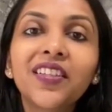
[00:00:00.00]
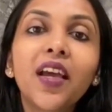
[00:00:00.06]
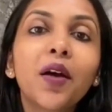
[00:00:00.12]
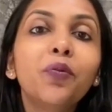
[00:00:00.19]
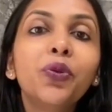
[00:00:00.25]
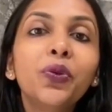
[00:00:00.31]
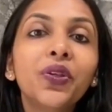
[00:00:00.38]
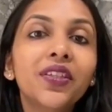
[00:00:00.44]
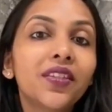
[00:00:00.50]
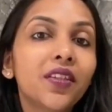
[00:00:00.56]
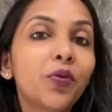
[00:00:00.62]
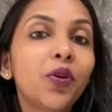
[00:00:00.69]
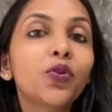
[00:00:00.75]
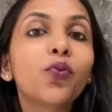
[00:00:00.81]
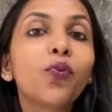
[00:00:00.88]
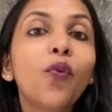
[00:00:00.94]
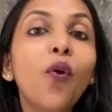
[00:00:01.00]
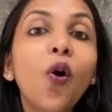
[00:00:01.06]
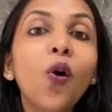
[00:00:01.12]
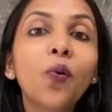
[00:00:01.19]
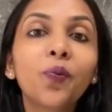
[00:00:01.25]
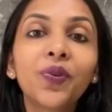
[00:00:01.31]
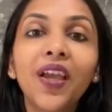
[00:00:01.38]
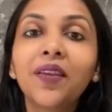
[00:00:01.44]
W is about
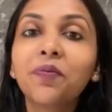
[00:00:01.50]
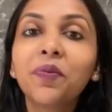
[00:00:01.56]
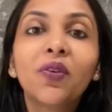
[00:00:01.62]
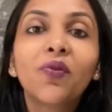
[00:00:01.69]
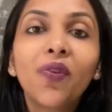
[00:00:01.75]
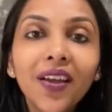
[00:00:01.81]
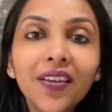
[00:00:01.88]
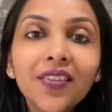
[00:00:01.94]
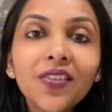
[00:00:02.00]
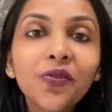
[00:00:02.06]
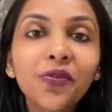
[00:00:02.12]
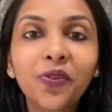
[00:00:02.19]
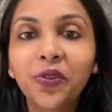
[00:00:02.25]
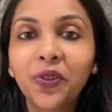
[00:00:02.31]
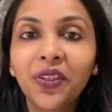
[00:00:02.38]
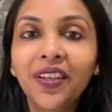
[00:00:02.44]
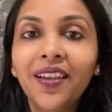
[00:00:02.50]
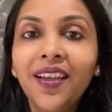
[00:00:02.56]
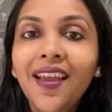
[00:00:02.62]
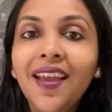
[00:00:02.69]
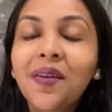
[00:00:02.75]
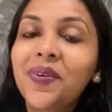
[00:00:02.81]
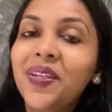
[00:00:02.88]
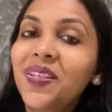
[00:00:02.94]
warmth and being wonderful,
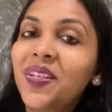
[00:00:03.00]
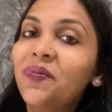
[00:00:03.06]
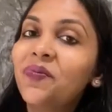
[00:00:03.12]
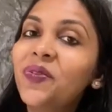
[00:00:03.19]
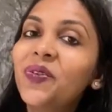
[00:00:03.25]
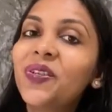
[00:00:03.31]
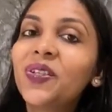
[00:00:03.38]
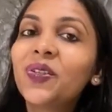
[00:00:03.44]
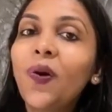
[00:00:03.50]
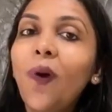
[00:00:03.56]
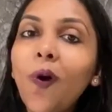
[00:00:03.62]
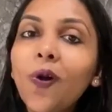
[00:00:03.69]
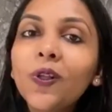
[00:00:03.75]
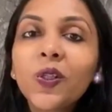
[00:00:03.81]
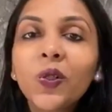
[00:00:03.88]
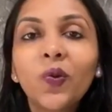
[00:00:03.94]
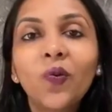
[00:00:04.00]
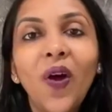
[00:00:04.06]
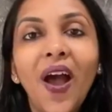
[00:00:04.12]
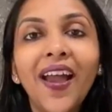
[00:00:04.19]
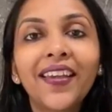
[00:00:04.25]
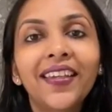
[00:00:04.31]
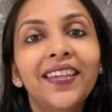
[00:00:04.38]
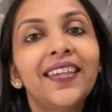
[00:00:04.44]
but W is also
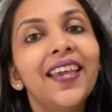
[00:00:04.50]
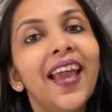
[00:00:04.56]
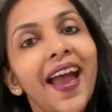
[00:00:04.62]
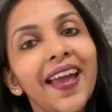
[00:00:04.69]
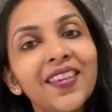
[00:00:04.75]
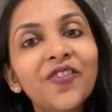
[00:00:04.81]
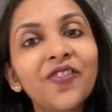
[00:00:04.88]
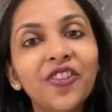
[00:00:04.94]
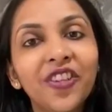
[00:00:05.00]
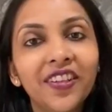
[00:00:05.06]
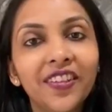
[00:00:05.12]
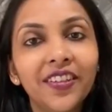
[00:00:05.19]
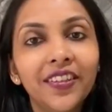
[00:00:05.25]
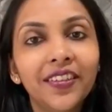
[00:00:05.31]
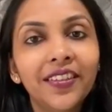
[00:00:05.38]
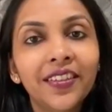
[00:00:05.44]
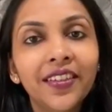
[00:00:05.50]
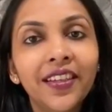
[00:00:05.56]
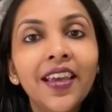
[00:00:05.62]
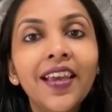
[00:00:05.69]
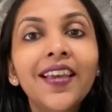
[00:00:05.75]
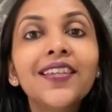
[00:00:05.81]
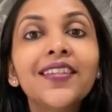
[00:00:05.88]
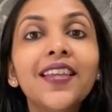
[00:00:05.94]
wacky and weird.
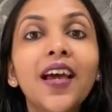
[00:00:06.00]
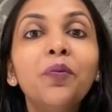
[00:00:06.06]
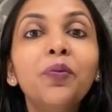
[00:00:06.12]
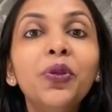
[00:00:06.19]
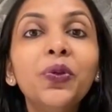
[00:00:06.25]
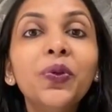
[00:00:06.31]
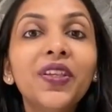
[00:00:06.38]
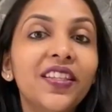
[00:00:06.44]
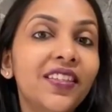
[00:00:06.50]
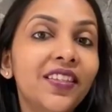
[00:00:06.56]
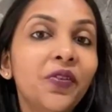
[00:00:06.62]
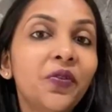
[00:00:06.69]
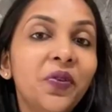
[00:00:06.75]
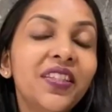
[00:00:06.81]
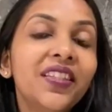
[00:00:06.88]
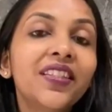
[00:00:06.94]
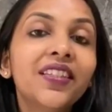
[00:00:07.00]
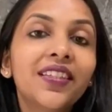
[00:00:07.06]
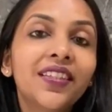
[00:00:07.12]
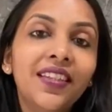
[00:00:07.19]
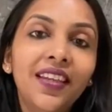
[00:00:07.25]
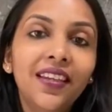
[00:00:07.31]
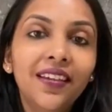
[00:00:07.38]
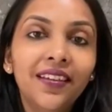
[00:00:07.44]
W is a risk
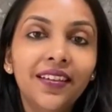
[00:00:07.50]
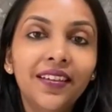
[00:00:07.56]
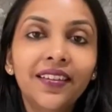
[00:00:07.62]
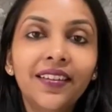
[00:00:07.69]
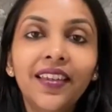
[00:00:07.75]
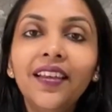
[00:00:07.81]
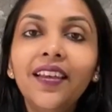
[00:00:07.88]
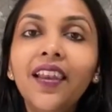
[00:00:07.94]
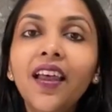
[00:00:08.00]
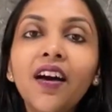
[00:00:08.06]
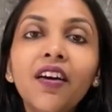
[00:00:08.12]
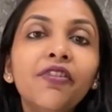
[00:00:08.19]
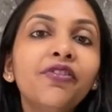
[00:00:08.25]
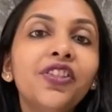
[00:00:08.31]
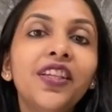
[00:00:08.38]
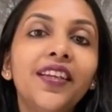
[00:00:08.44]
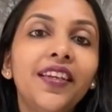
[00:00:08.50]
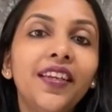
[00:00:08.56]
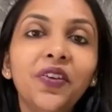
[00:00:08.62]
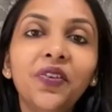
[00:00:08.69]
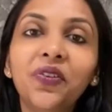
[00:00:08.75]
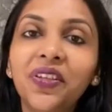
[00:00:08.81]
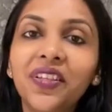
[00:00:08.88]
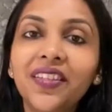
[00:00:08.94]
taker. They love
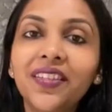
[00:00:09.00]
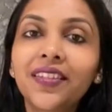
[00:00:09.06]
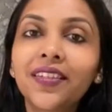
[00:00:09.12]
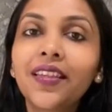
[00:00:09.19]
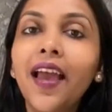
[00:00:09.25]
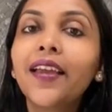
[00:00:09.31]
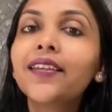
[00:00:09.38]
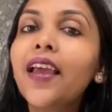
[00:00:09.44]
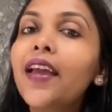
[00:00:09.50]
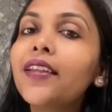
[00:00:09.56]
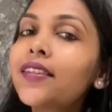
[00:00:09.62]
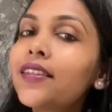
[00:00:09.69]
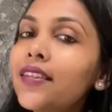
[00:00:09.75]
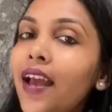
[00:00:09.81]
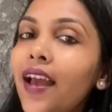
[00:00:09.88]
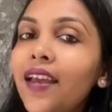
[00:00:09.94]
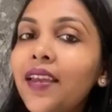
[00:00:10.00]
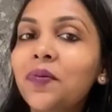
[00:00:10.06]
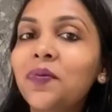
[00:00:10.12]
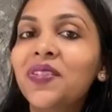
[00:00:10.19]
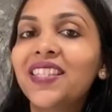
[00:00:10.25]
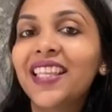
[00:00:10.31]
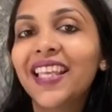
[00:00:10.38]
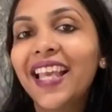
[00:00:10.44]
taking risks, and at
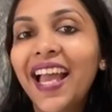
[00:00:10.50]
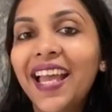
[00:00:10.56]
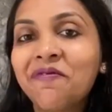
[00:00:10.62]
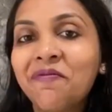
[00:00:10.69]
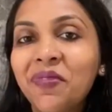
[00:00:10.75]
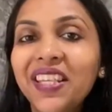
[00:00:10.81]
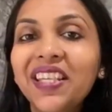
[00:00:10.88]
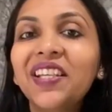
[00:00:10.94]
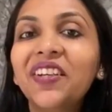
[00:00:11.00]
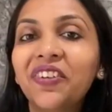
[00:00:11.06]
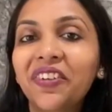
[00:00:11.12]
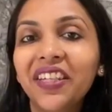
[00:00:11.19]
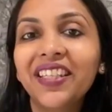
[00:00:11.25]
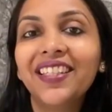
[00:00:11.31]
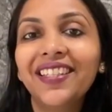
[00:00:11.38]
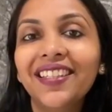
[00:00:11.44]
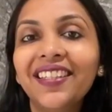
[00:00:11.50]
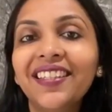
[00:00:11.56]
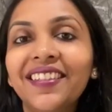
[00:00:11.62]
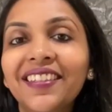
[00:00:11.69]
times they can be greedy.